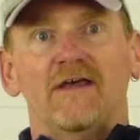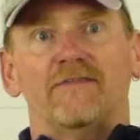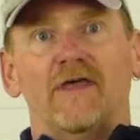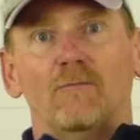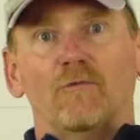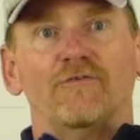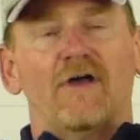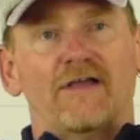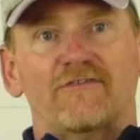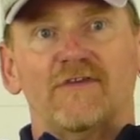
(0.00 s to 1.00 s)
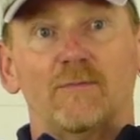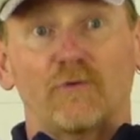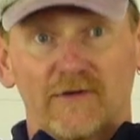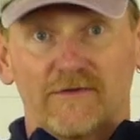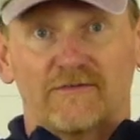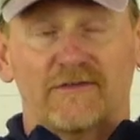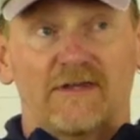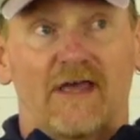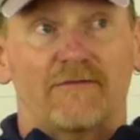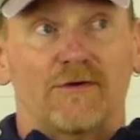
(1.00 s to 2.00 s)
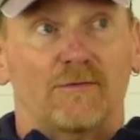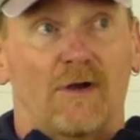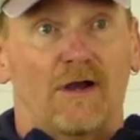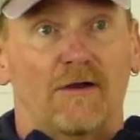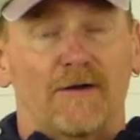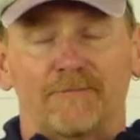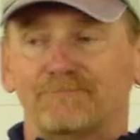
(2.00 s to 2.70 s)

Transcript: that was not seen previously in Navajo rock art.